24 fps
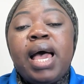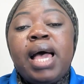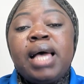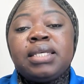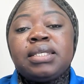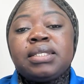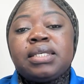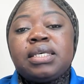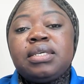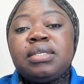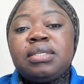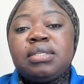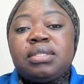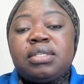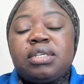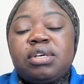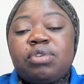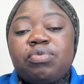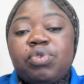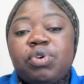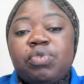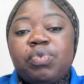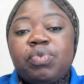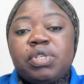asking
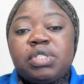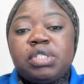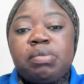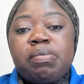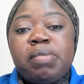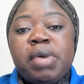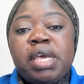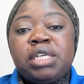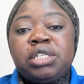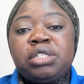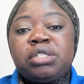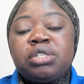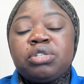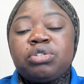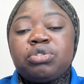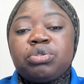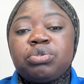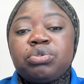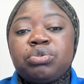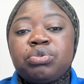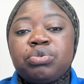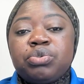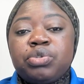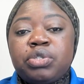someone with dementia
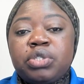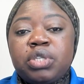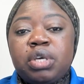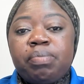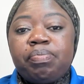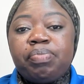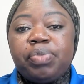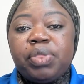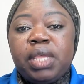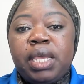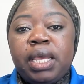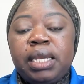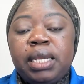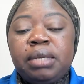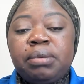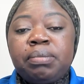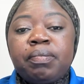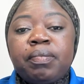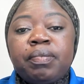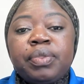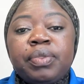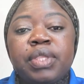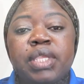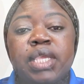to do something
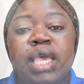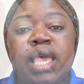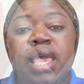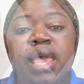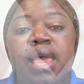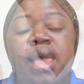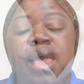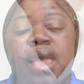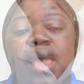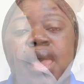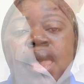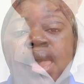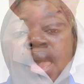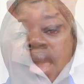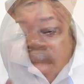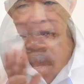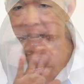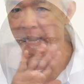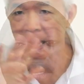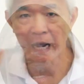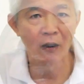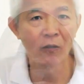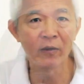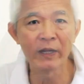
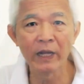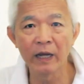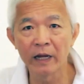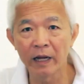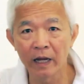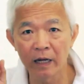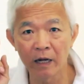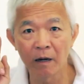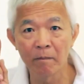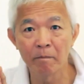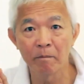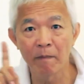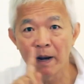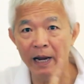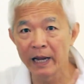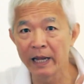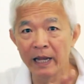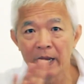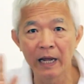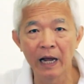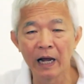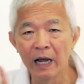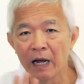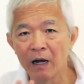and they said, no, I
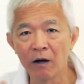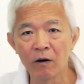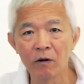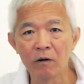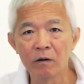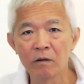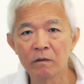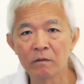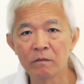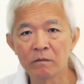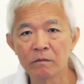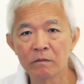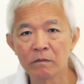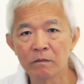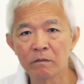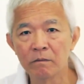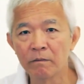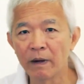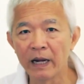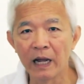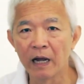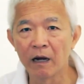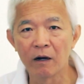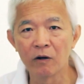don't want to do it,
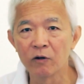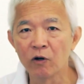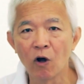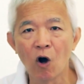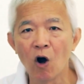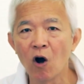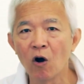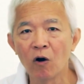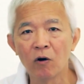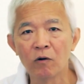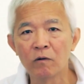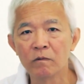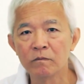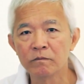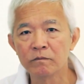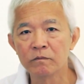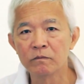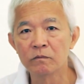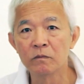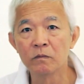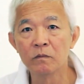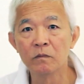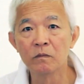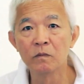just stop
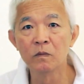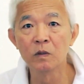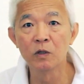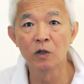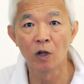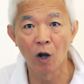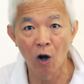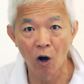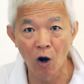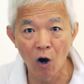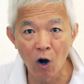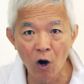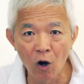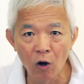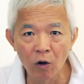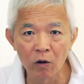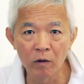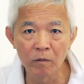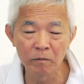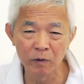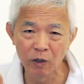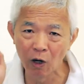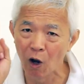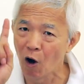right there
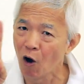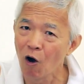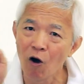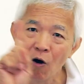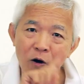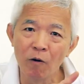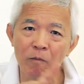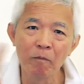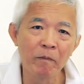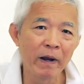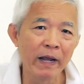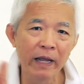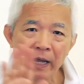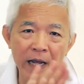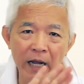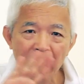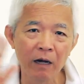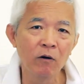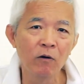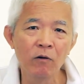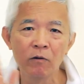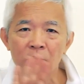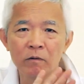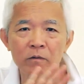and take a
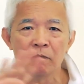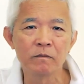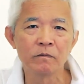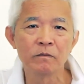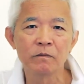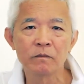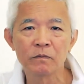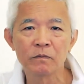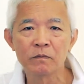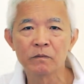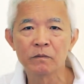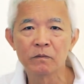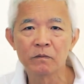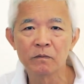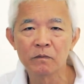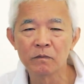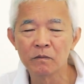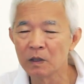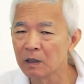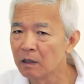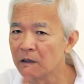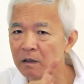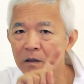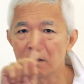break. It could even be
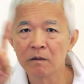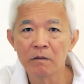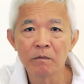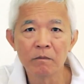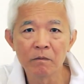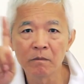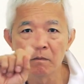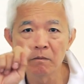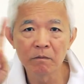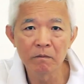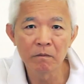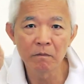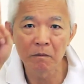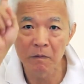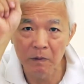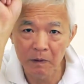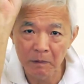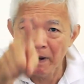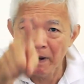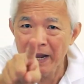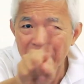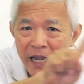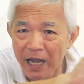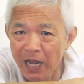2 minutes,
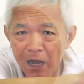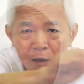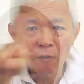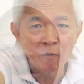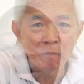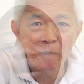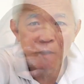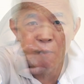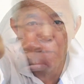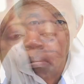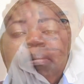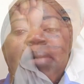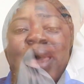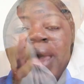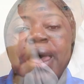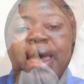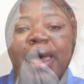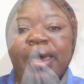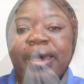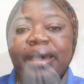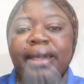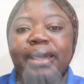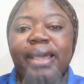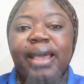and come
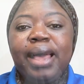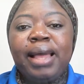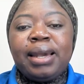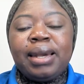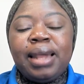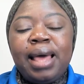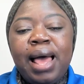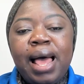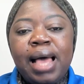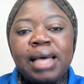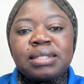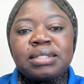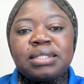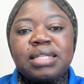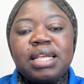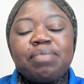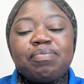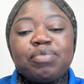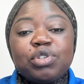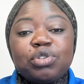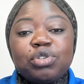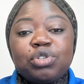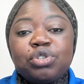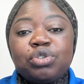back and ask
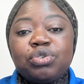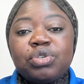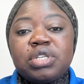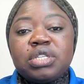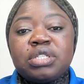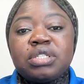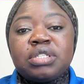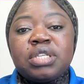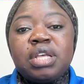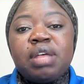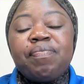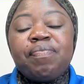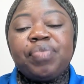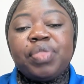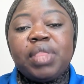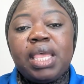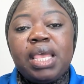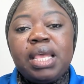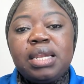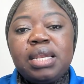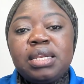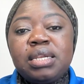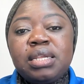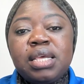them to do the same
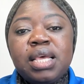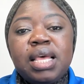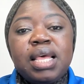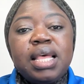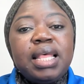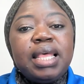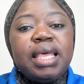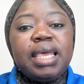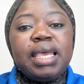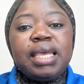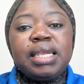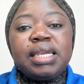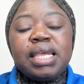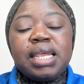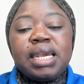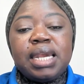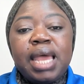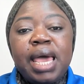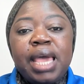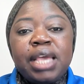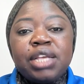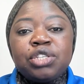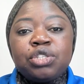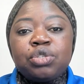thing in a
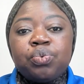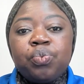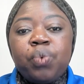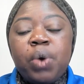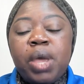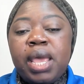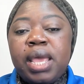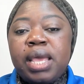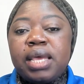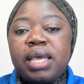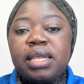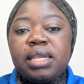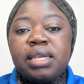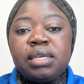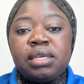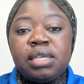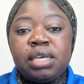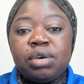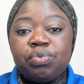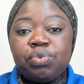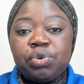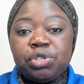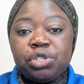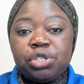nice way.
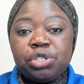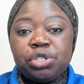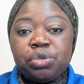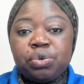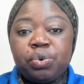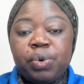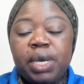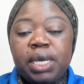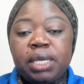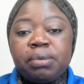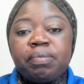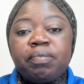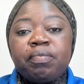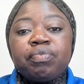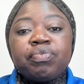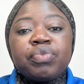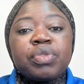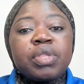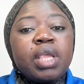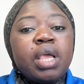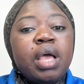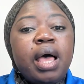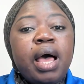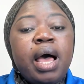They would do it.
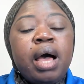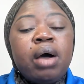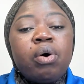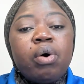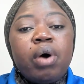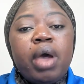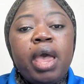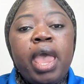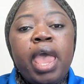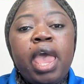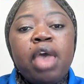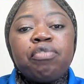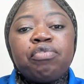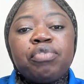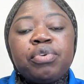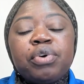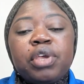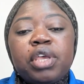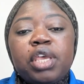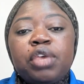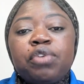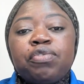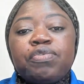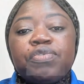
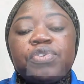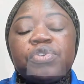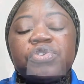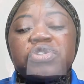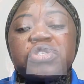However, if you